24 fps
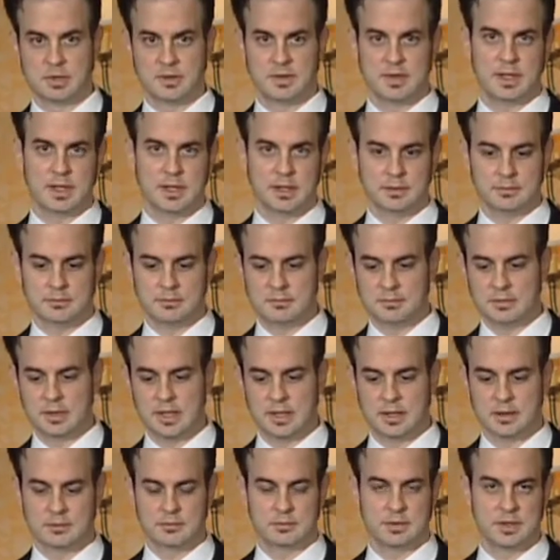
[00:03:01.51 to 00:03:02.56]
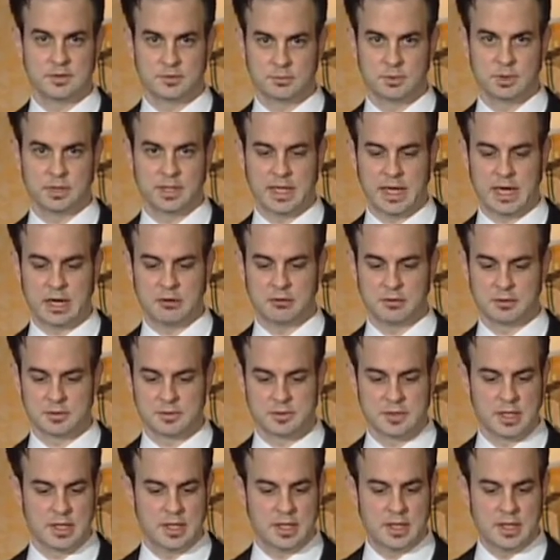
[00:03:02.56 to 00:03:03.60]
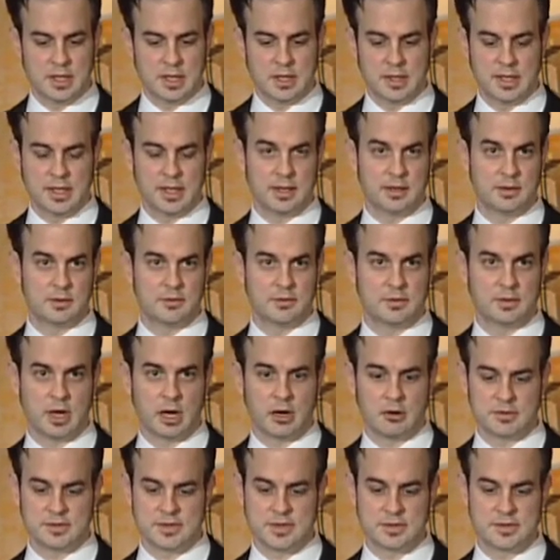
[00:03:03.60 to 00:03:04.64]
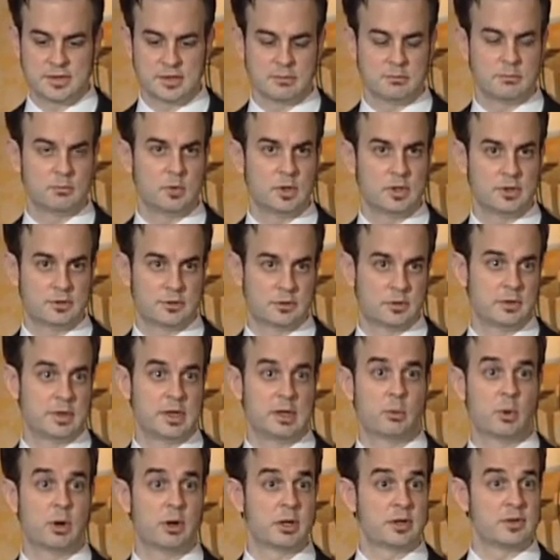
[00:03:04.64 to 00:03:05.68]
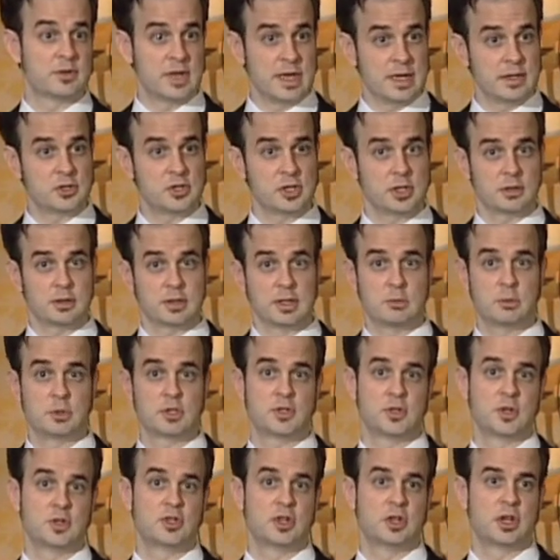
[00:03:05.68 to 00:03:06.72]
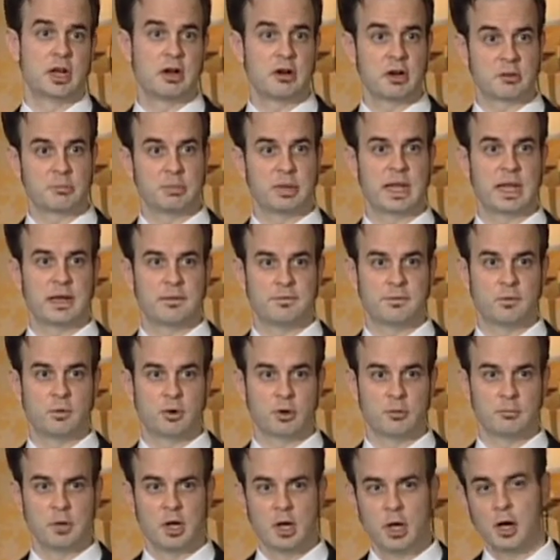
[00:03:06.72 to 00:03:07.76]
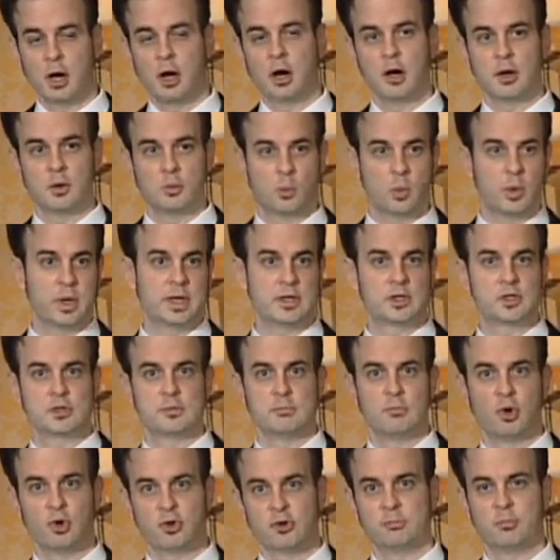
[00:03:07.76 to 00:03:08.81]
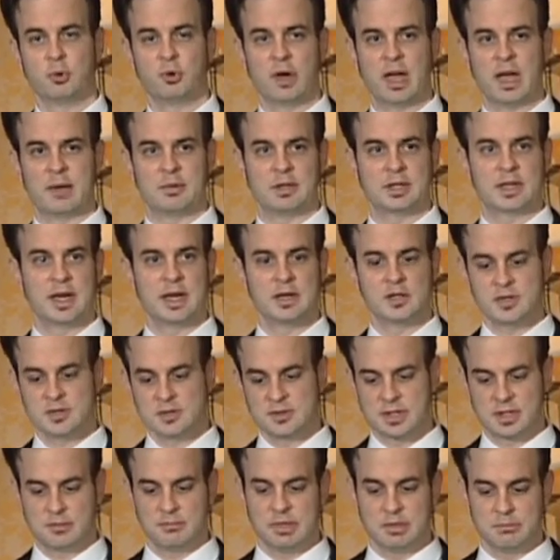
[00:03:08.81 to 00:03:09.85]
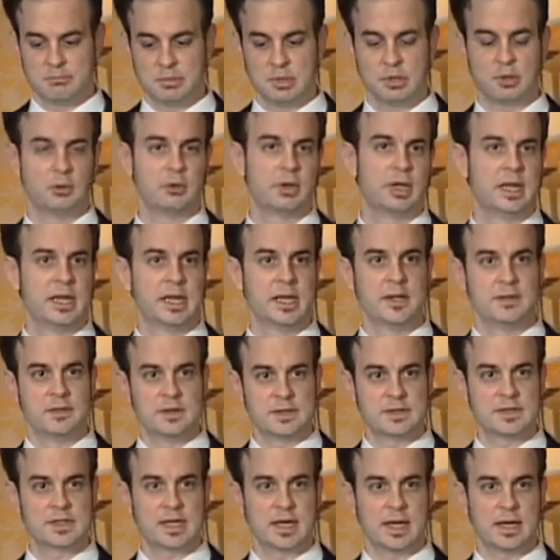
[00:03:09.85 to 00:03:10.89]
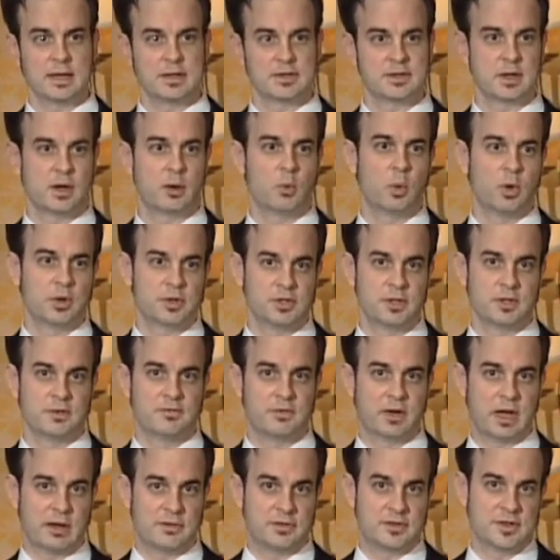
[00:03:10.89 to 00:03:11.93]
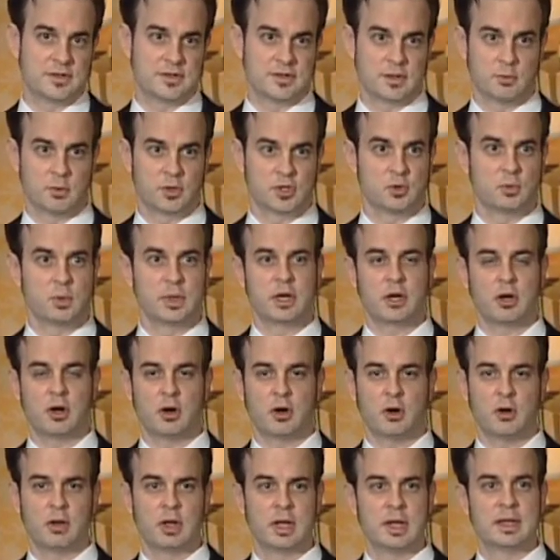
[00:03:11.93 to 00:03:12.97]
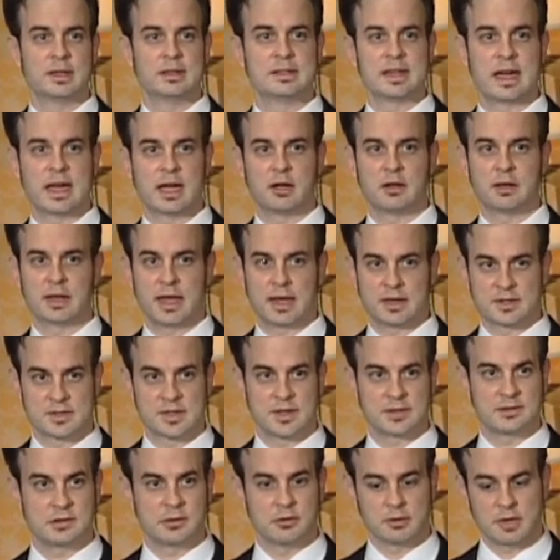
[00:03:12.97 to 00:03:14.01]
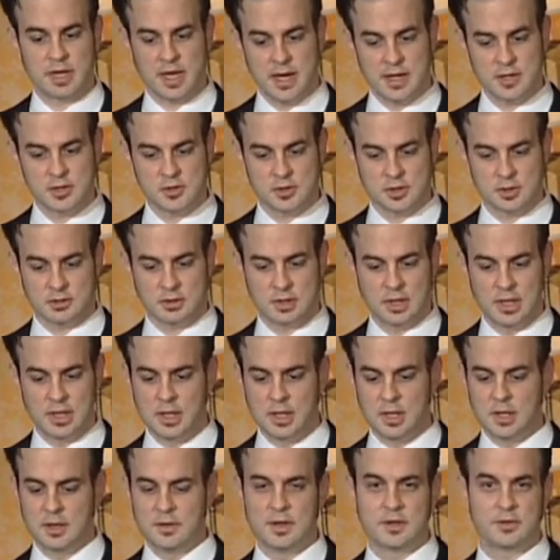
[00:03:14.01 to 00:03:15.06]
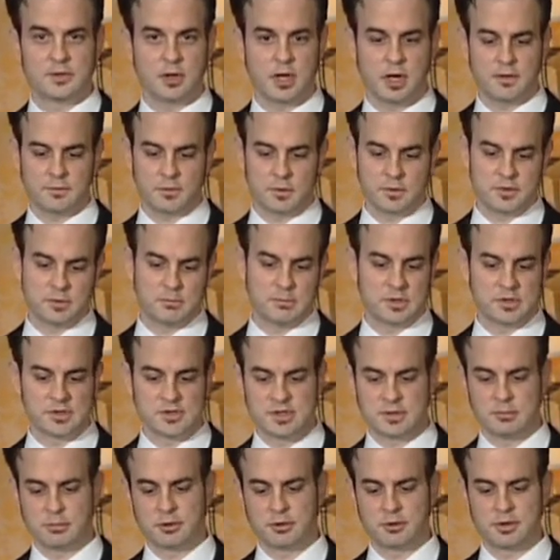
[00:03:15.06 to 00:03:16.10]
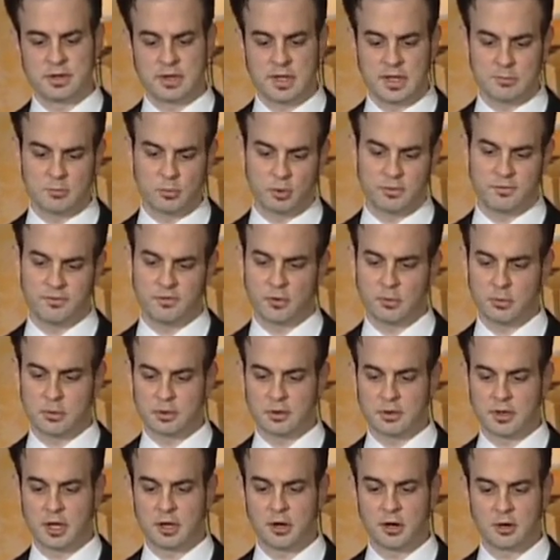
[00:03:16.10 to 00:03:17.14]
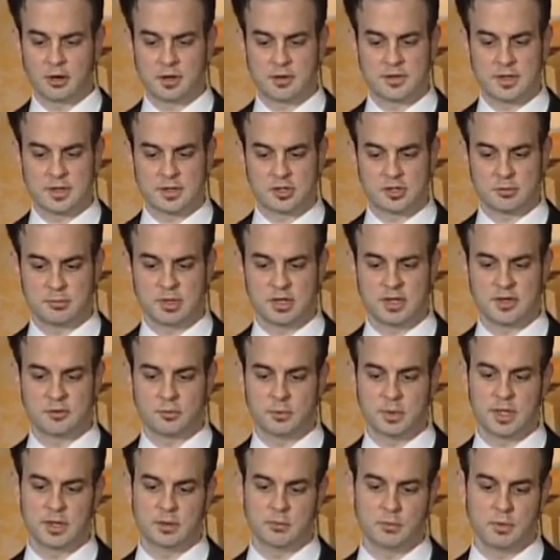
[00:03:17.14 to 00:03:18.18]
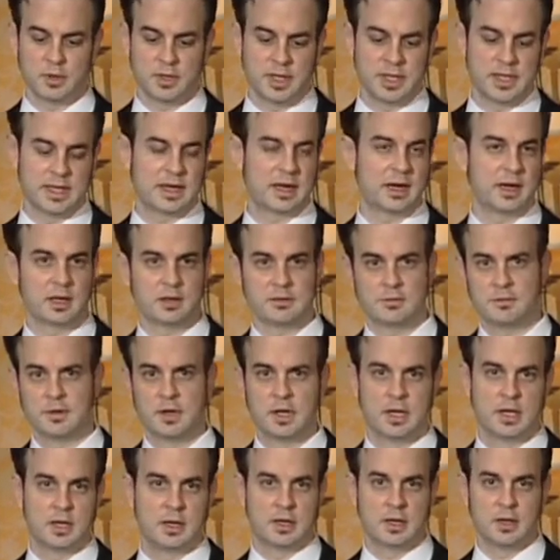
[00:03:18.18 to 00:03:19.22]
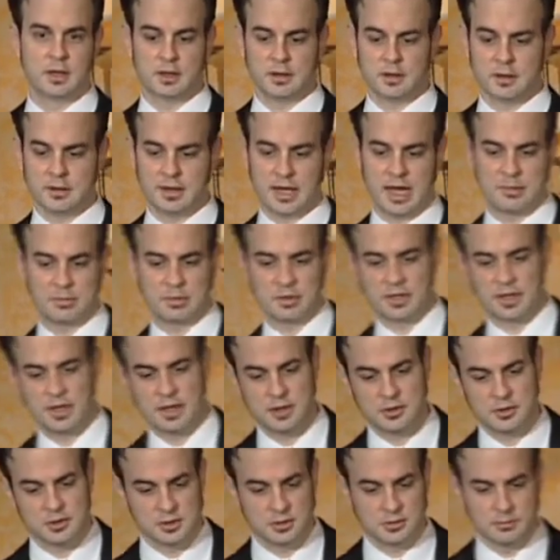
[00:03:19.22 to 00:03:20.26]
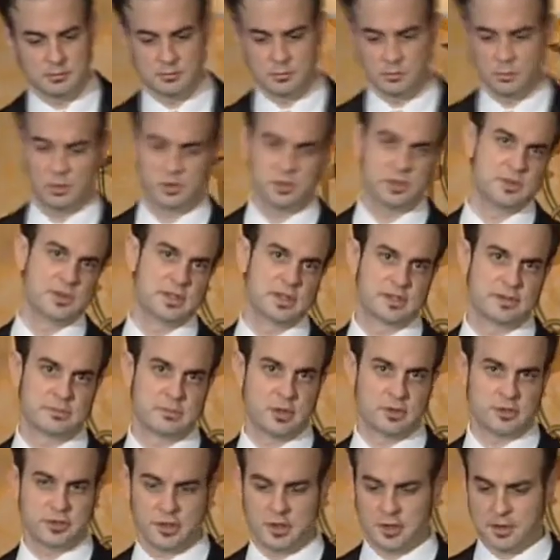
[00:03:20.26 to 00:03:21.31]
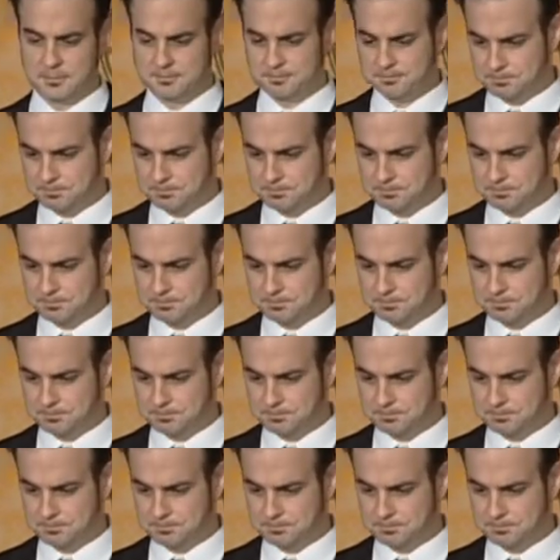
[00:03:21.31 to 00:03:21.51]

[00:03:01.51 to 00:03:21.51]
but it's really ours. And our system is the Awareness Engine, which is a generic platform on which multiple applications can be built. In this case, a 125 system, which we call dialed access location. This offers a much simpler and more forward-looking architecture because we can run any kind of application we're using Smalltalk.